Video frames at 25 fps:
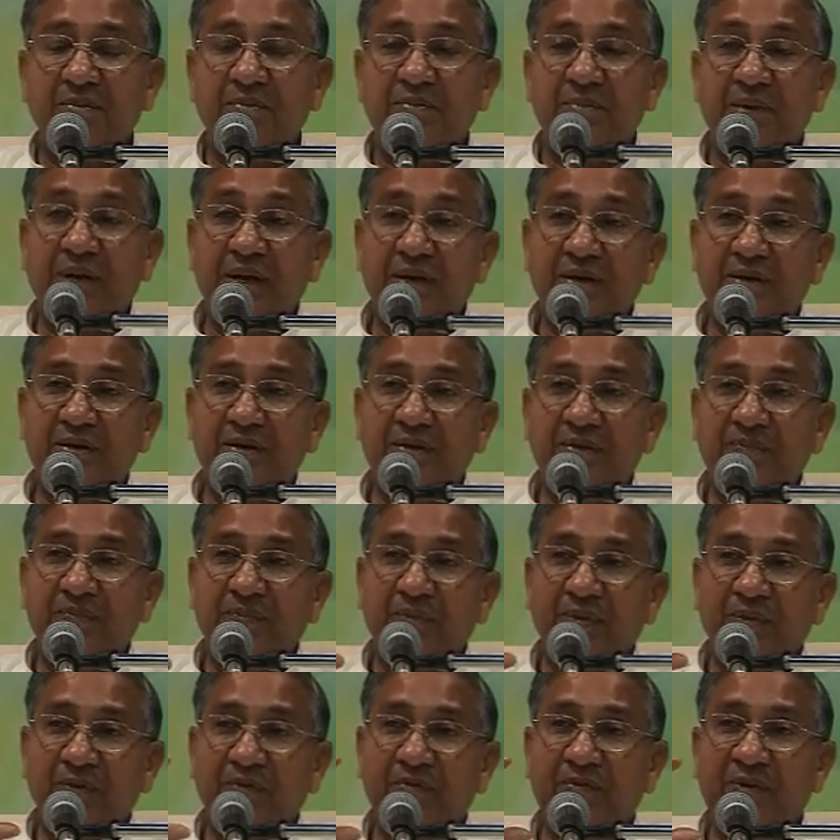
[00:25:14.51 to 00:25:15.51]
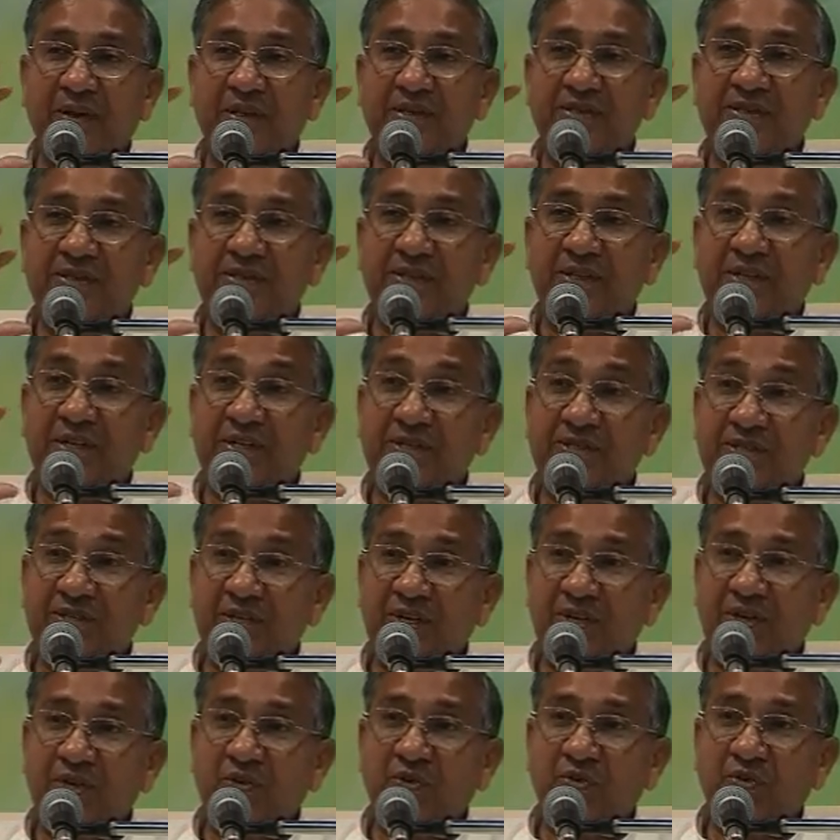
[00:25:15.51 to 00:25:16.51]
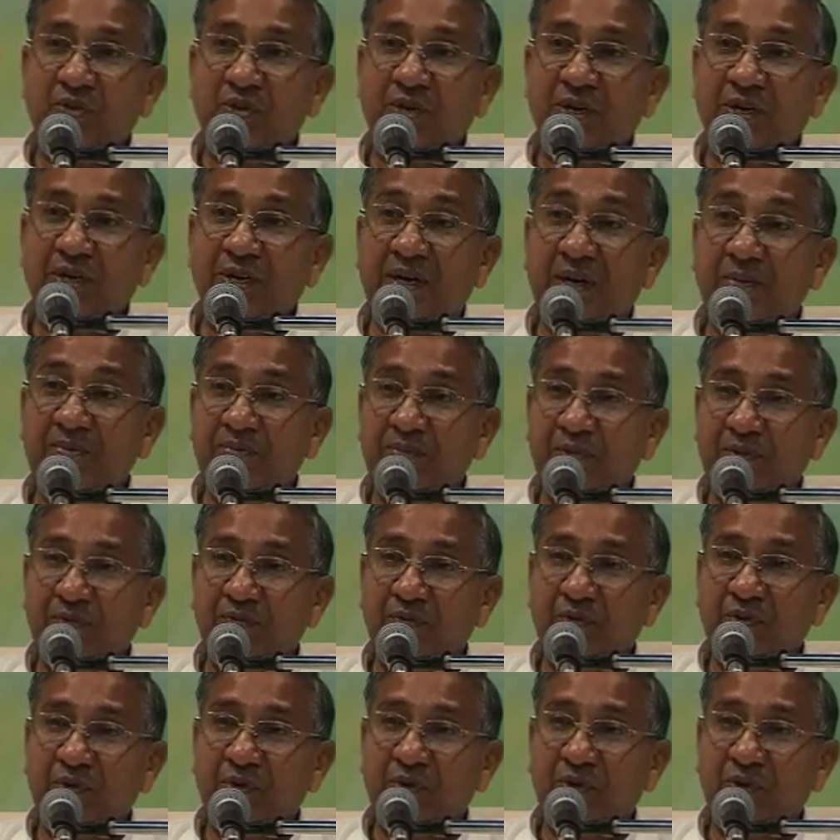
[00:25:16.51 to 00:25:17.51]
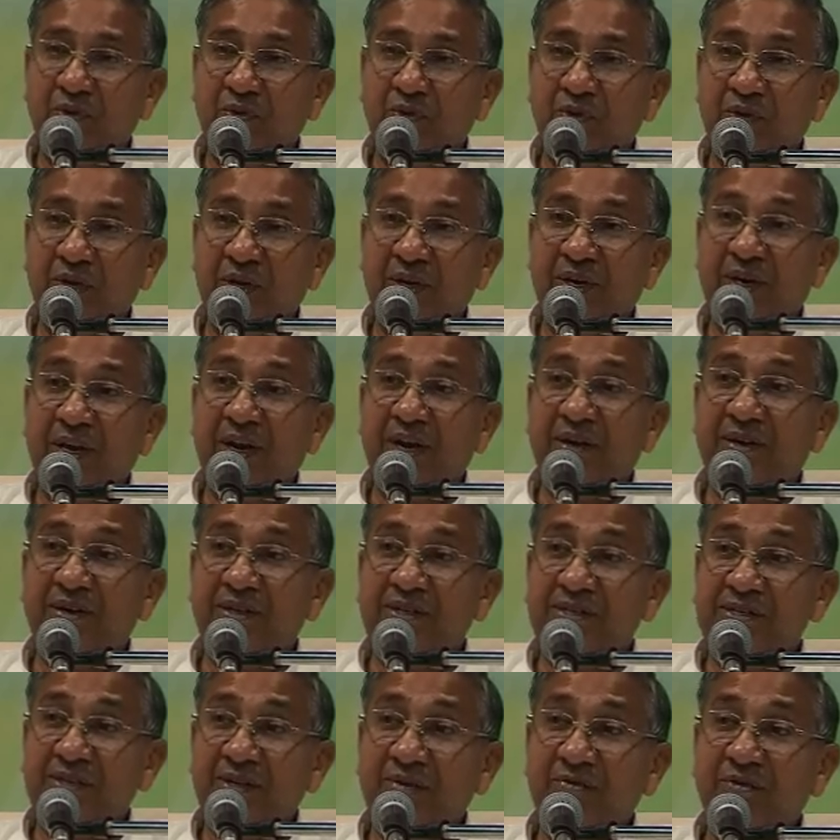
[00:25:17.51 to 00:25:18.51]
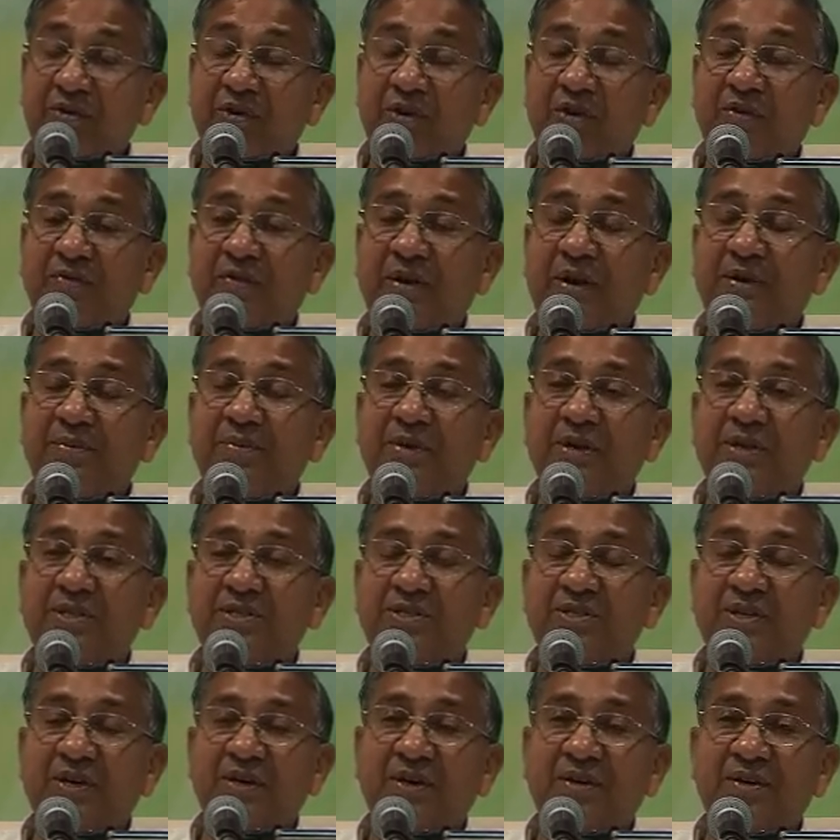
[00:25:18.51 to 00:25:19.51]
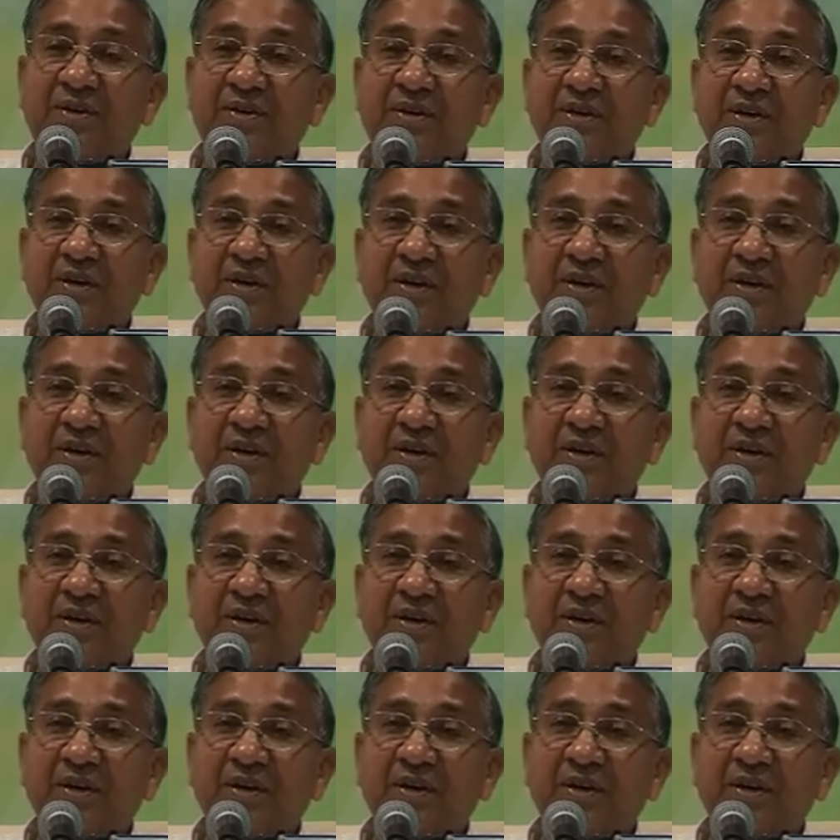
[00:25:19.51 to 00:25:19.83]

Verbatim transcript: but once they see you, they come before you, they get, receive your vibration,